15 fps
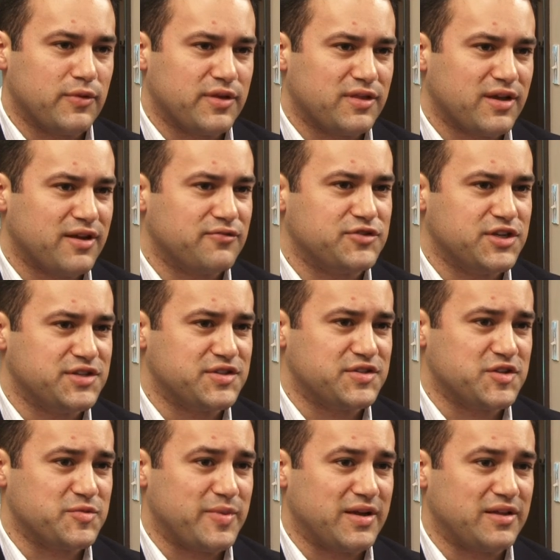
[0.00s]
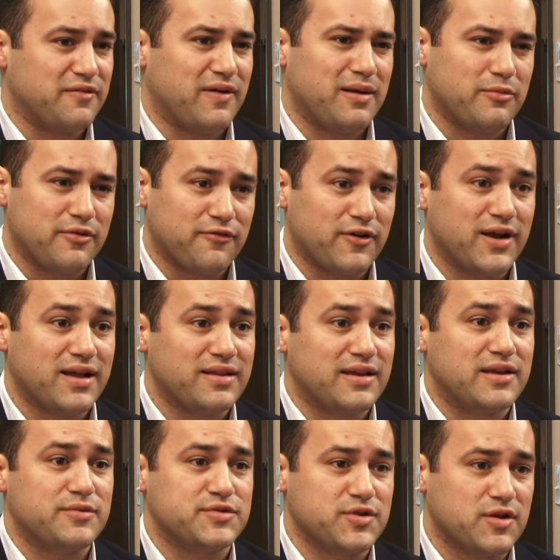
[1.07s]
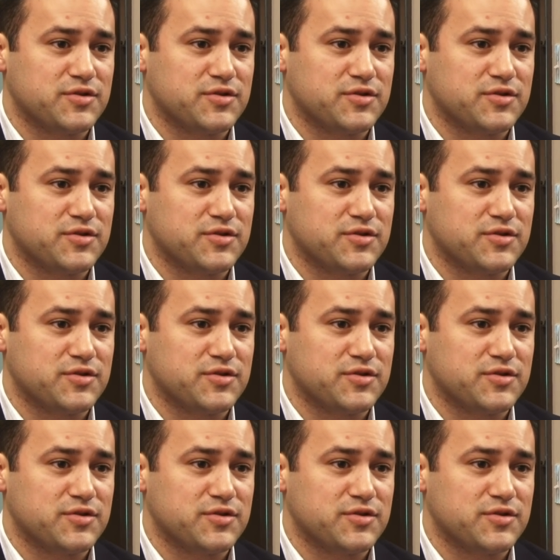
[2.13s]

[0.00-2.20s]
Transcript: We think of Jesus as being divine, but we forget that He was